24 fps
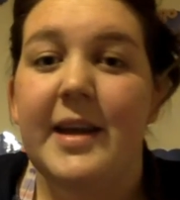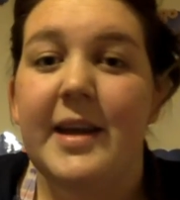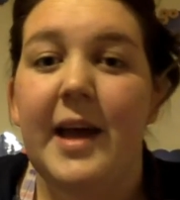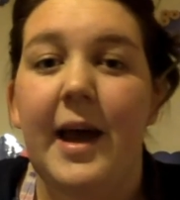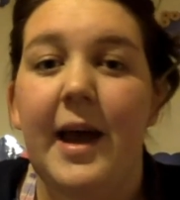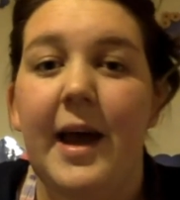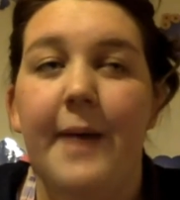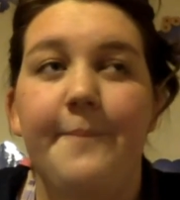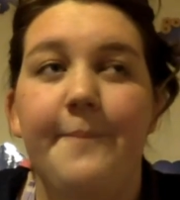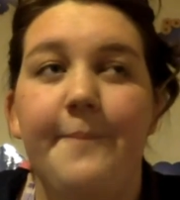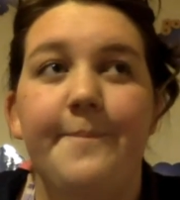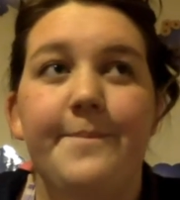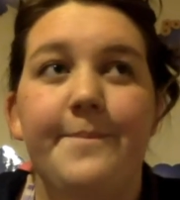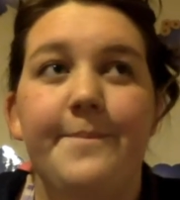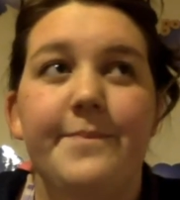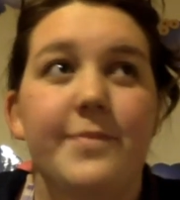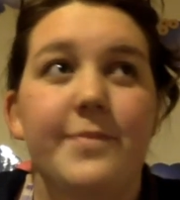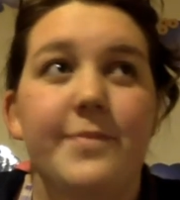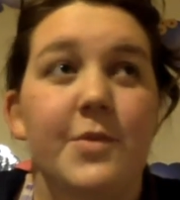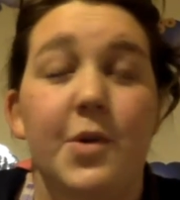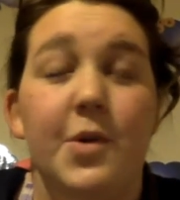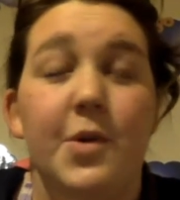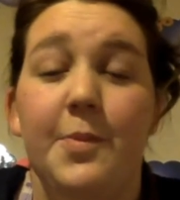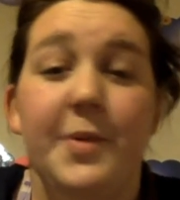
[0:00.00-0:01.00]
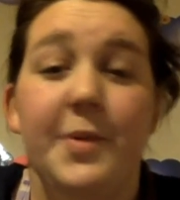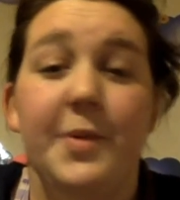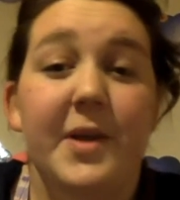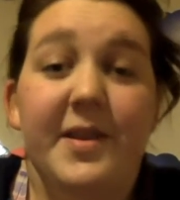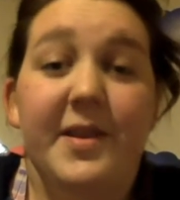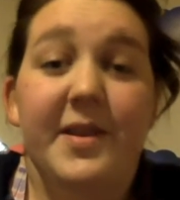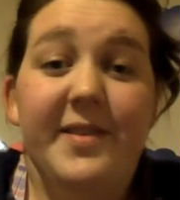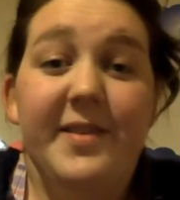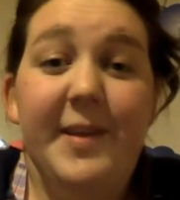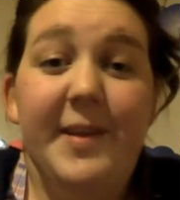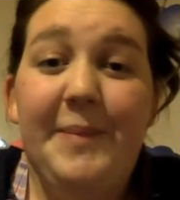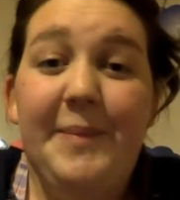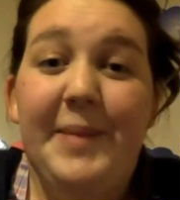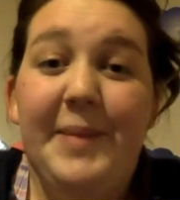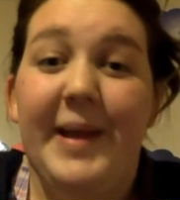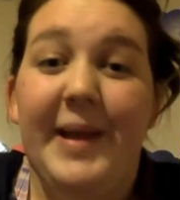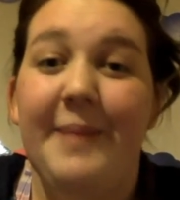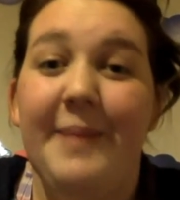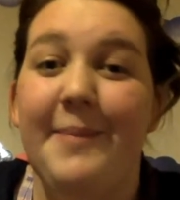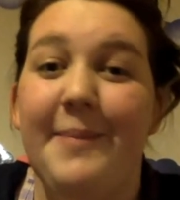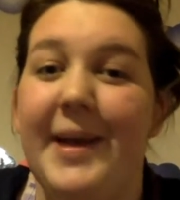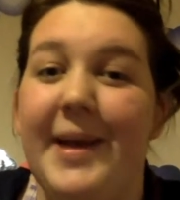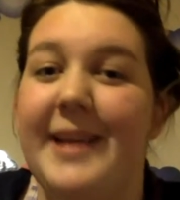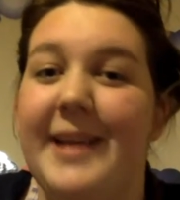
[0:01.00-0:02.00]
and not because I'm
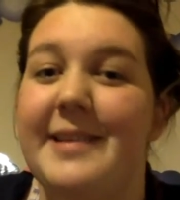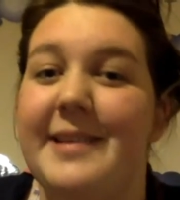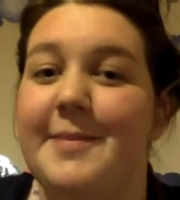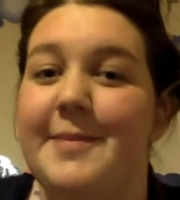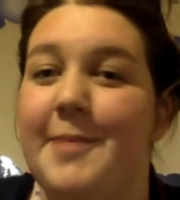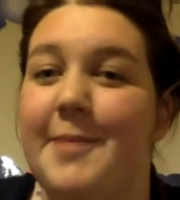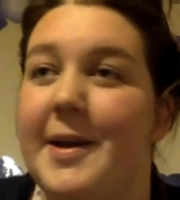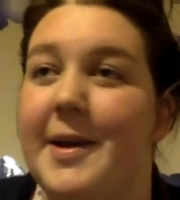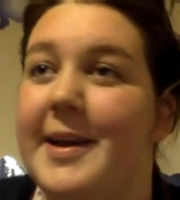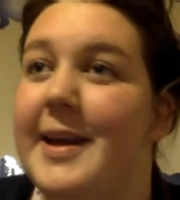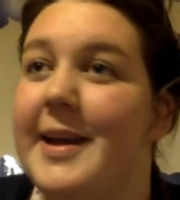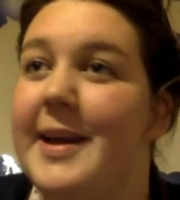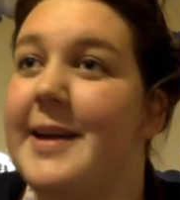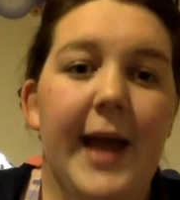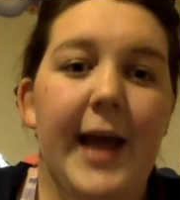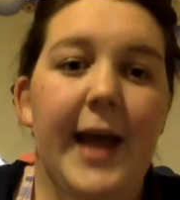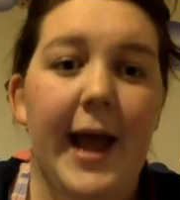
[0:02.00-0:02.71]
being paid to plug it.